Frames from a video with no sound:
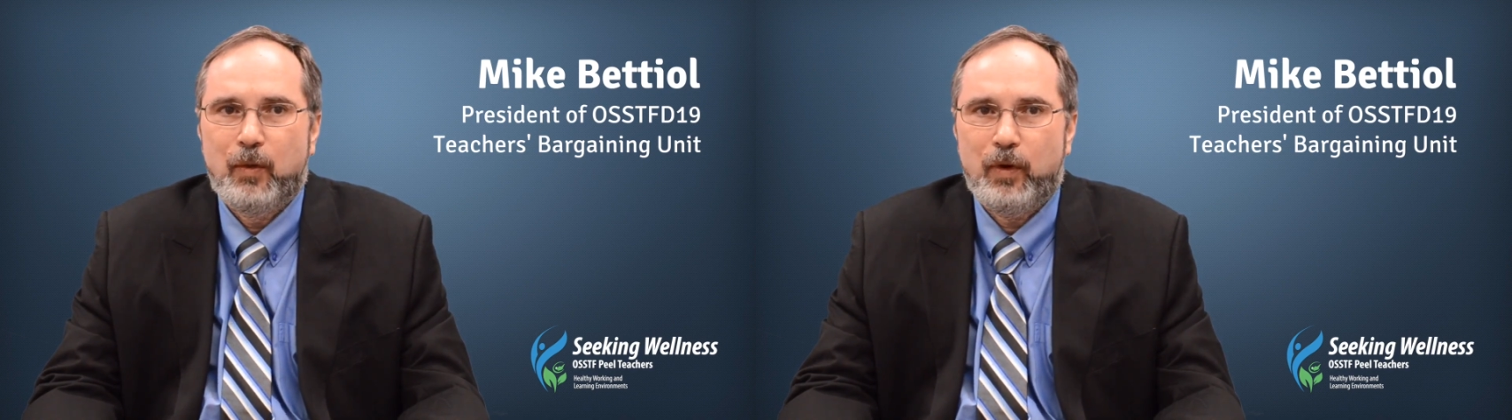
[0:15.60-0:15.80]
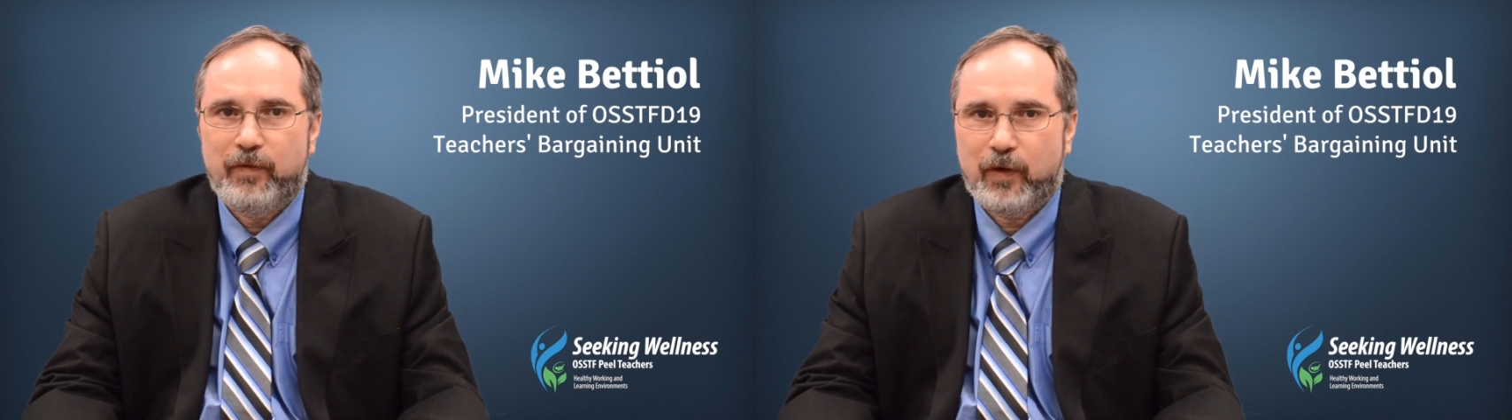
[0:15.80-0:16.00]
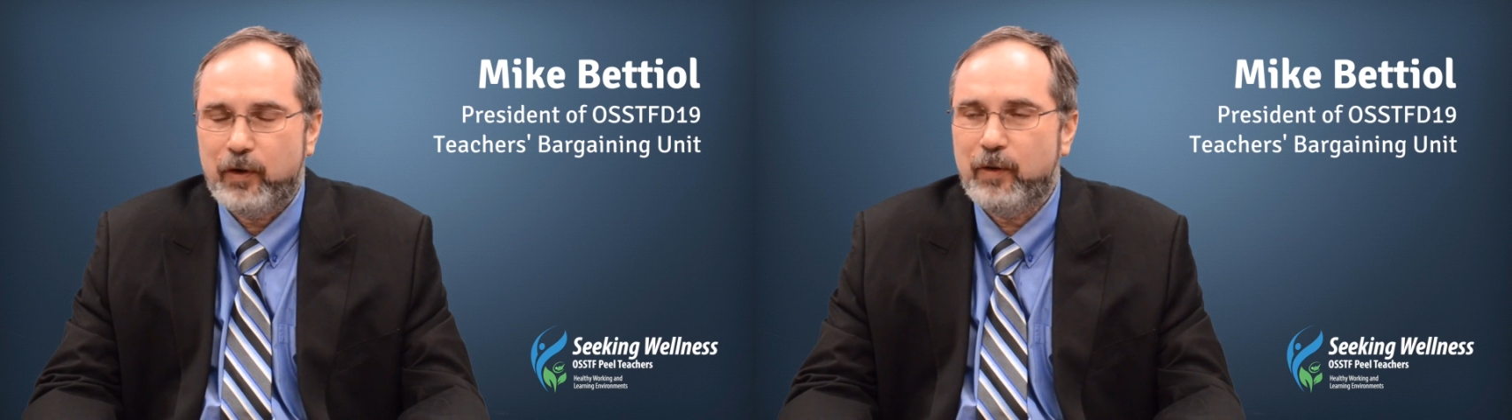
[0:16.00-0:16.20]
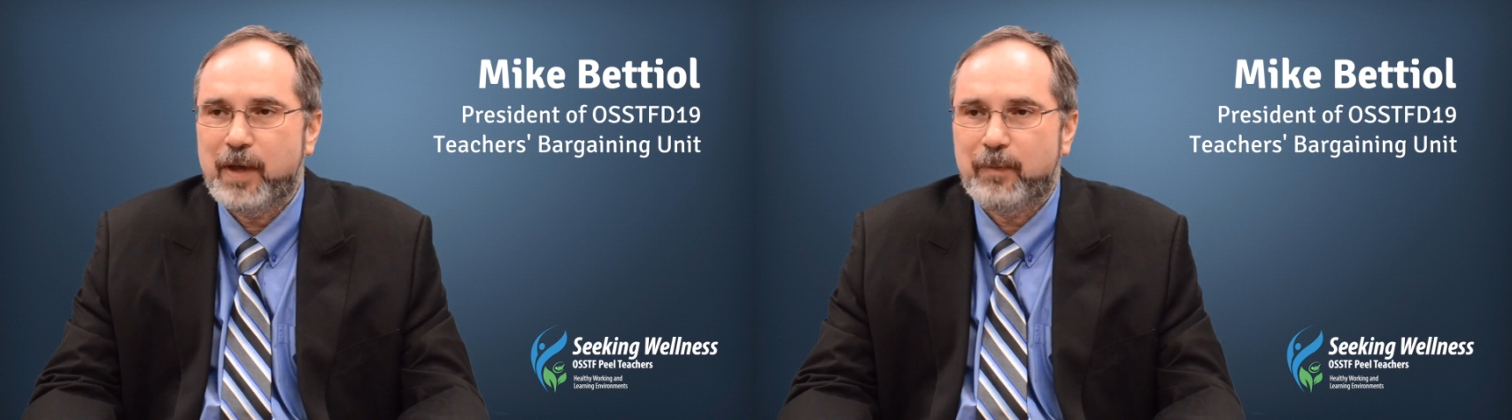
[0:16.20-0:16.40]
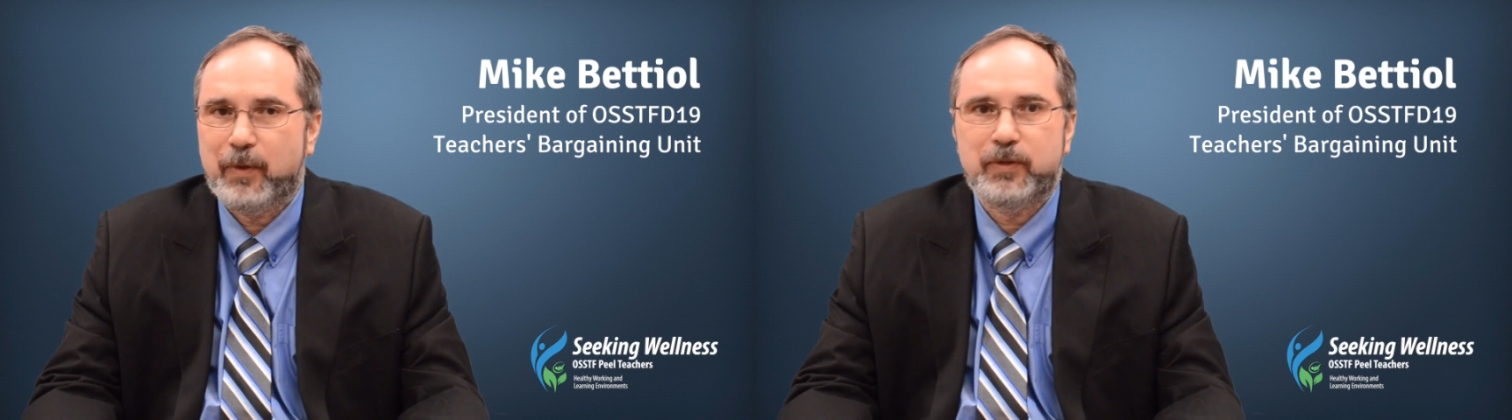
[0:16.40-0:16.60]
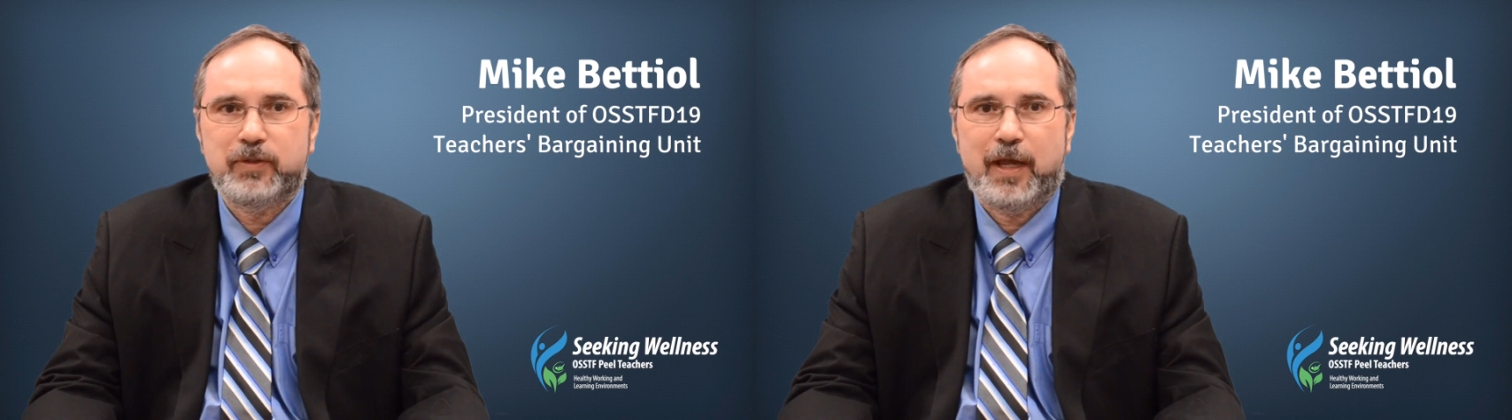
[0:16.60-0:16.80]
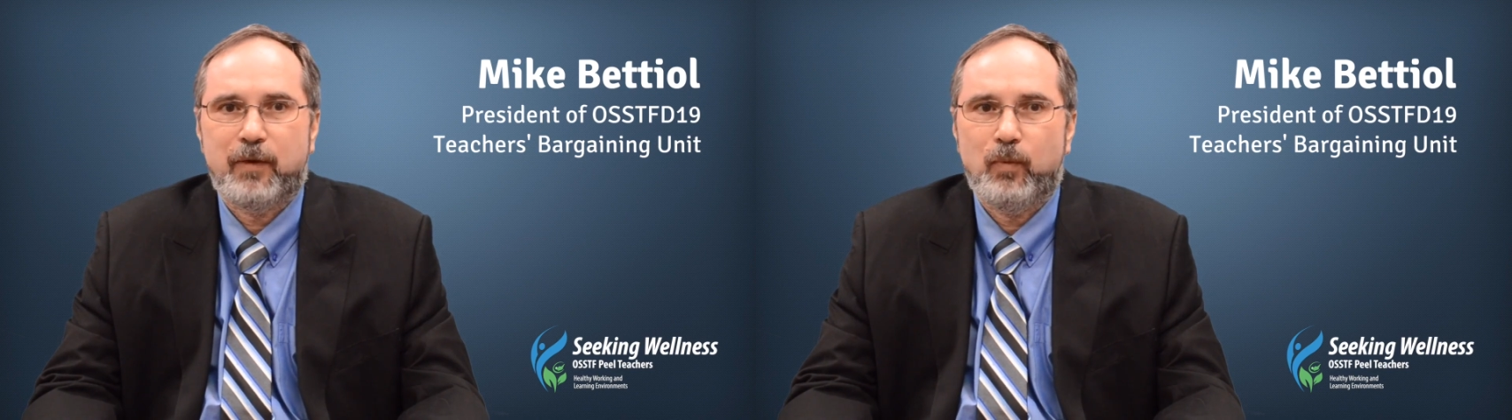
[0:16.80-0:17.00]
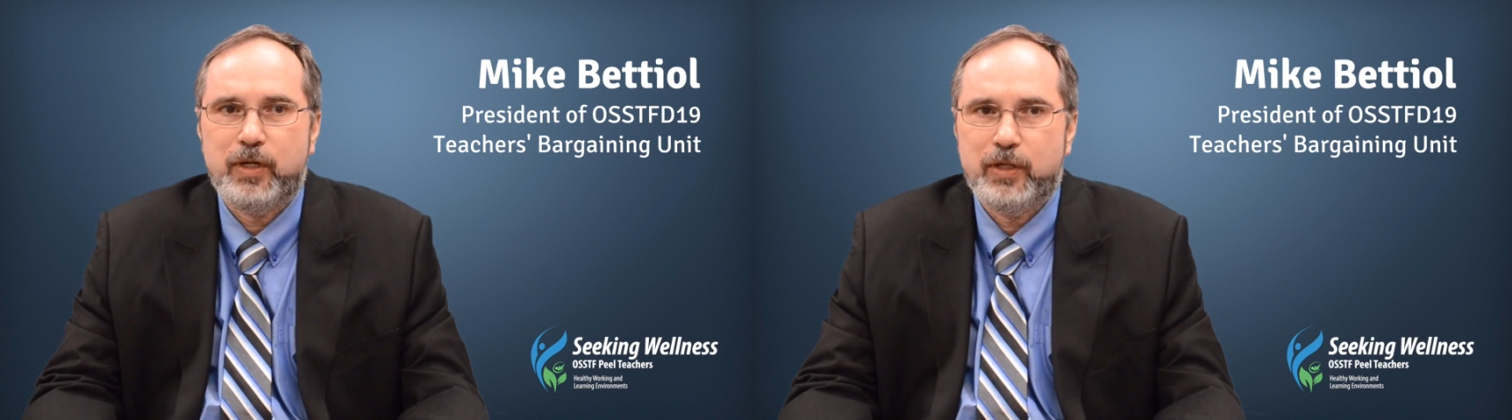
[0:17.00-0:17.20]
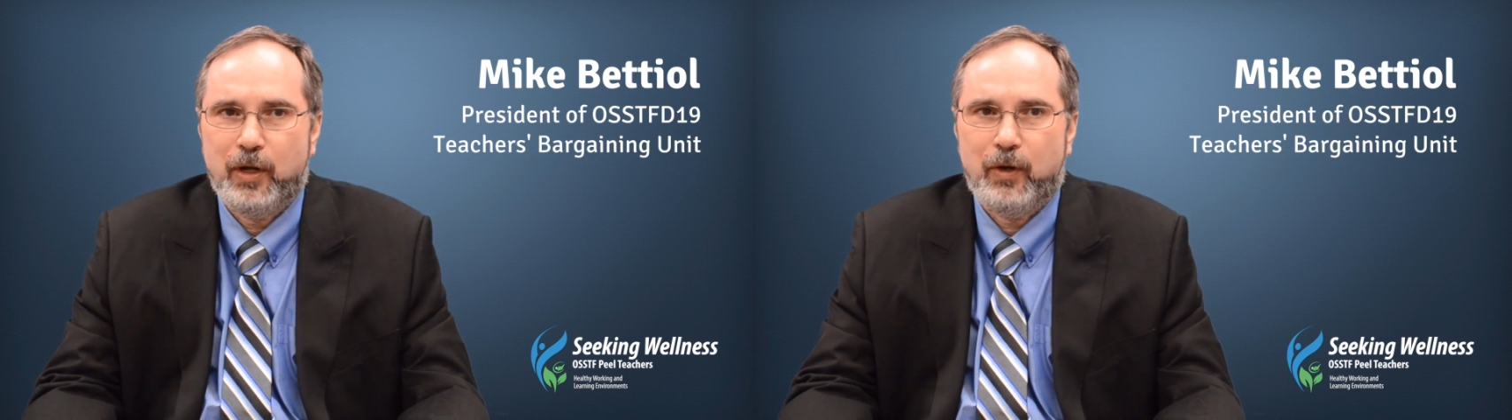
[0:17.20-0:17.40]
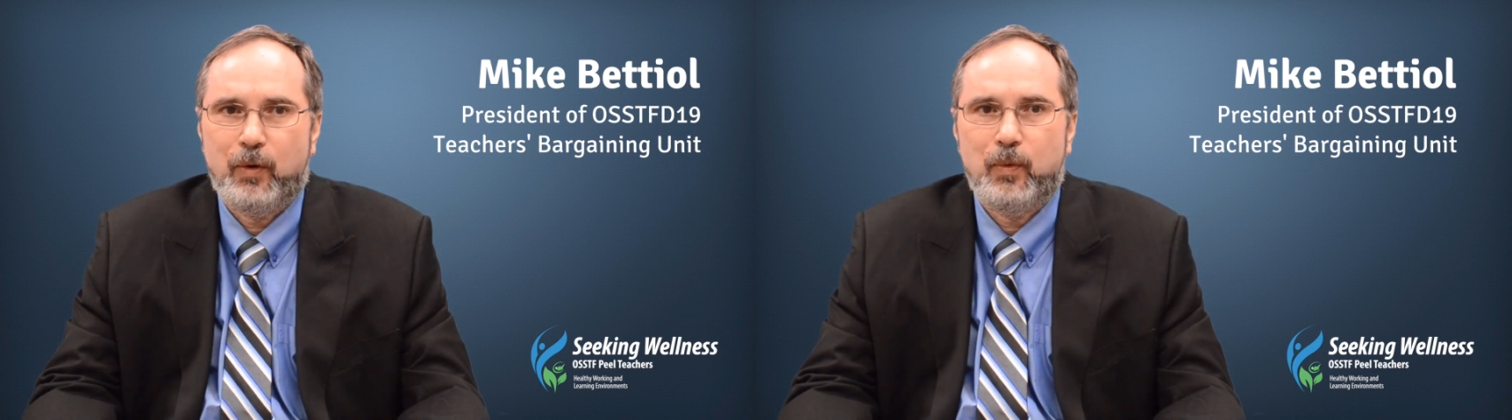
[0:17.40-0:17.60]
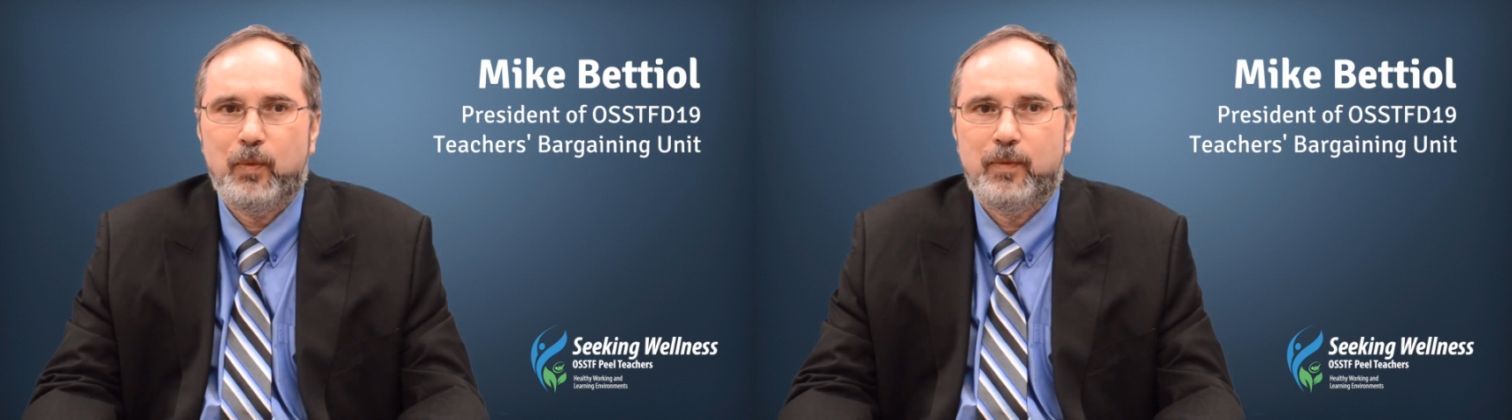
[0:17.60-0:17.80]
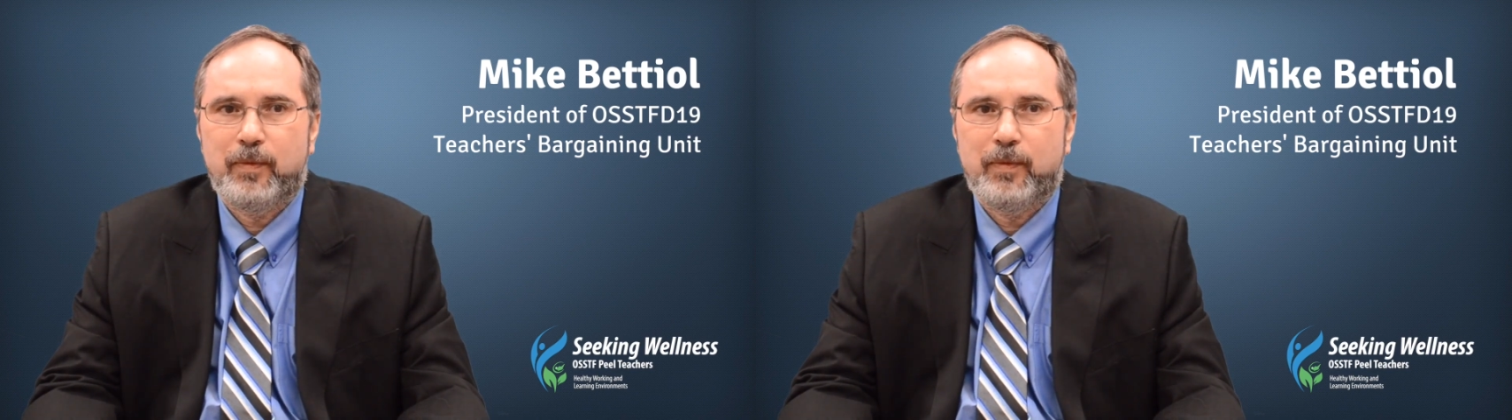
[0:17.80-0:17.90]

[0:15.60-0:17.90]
We've heard our members and we know